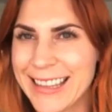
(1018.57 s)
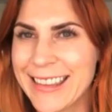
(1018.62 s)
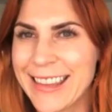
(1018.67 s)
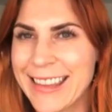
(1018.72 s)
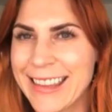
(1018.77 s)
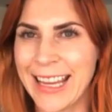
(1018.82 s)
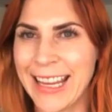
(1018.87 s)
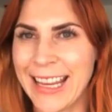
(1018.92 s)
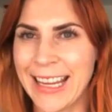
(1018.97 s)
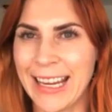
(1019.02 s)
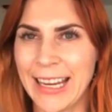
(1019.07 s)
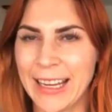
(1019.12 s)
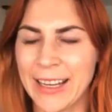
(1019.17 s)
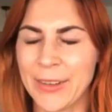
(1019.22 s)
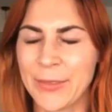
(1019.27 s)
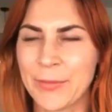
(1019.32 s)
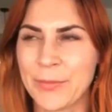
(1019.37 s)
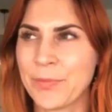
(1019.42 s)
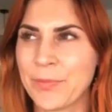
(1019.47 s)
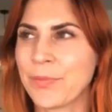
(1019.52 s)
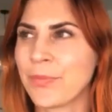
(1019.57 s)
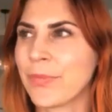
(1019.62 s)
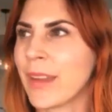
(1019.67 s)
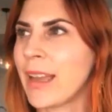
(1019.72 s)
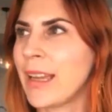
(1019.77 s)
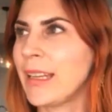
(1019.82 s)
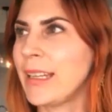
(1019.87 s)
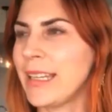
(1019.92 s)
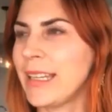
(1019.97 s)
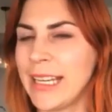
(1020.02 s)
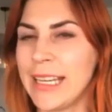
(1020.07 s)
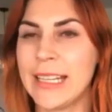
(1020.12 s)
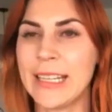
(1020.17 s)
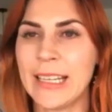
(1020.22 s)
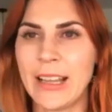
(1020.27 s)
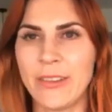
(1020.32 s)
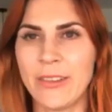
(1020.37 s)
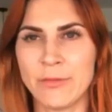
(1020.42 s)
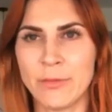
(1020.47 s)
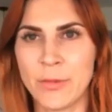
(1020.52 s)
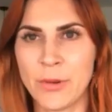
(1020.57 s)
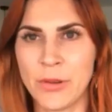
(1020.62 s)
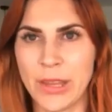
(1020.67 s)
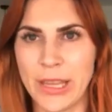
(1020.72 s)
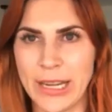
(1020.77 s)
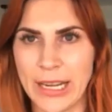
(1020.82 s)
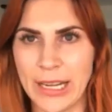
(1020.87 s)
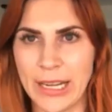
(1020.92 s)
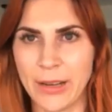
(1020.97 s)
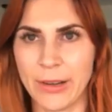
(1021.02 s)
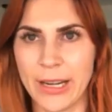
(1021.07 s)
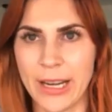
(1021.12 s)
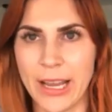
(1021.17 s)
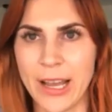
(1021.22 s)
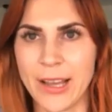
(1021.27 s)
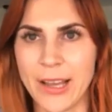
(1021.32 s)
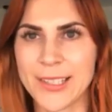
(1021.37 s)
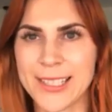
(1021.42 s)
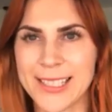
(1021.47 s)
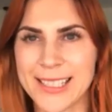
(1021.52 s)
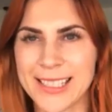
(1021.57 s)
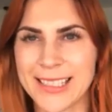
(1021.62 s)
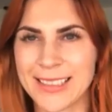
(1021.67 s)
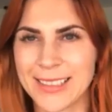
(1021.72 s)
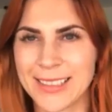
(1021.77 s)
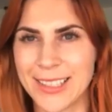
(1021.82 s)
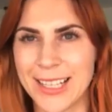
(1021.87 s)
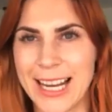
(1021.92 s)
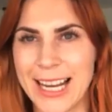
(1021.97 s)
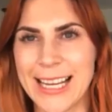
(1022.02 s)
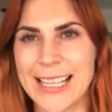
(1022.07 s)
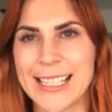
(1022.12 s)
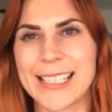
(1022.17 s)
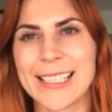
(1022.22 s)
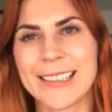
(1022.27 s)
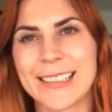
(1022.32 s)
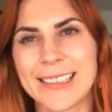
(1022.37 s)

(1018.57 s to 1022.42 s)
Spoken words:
they need love more than anyone else, right?